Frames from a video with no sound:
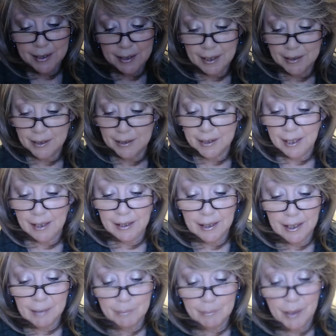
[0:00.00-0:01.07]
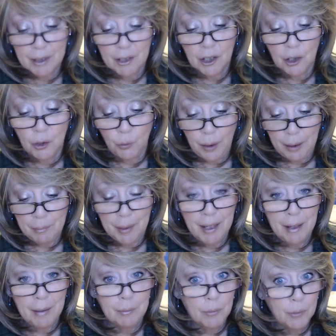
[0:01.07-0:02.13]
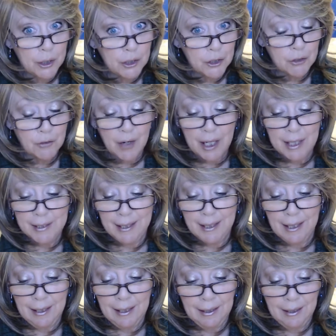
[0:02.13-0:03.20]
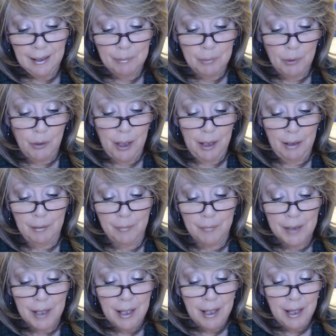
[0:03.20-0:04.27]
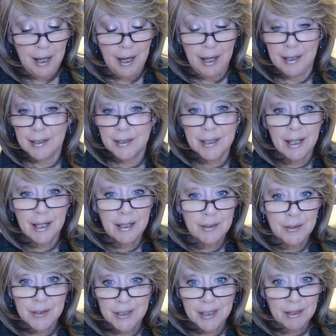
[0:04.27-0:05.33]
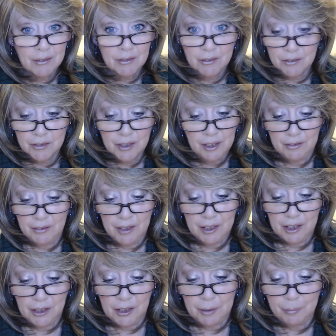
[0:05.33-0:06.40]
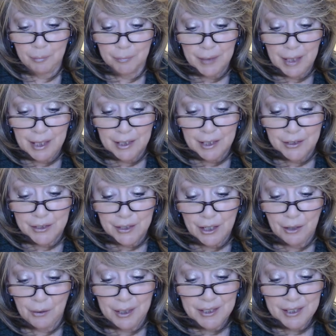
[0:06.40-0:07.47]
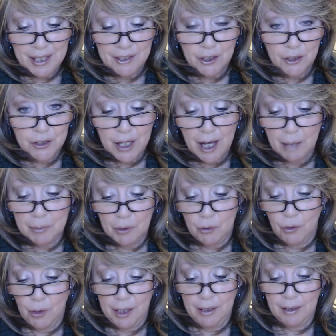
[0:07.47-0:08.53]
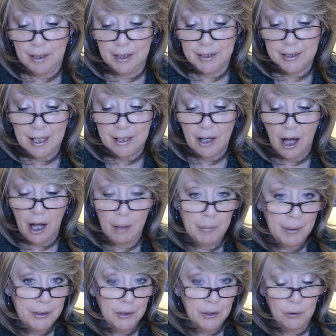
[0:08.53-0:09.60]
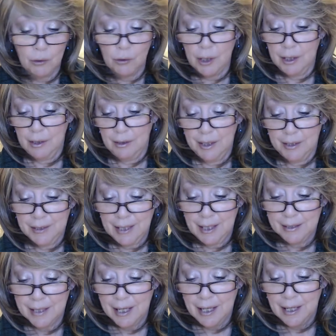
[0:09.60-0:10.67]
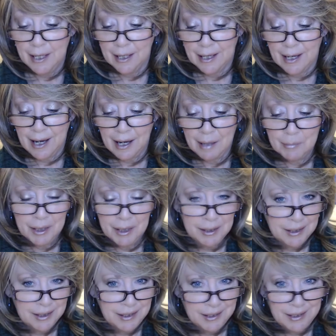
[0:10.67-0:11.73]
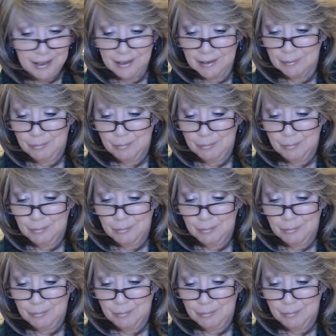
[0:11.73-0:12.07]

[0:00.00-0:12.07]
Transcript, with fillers: says it's a lip quip moisturizing lip oil. And it sounds really, really good. So it's got jojoba oil. It's got almond oil. It's got camelita,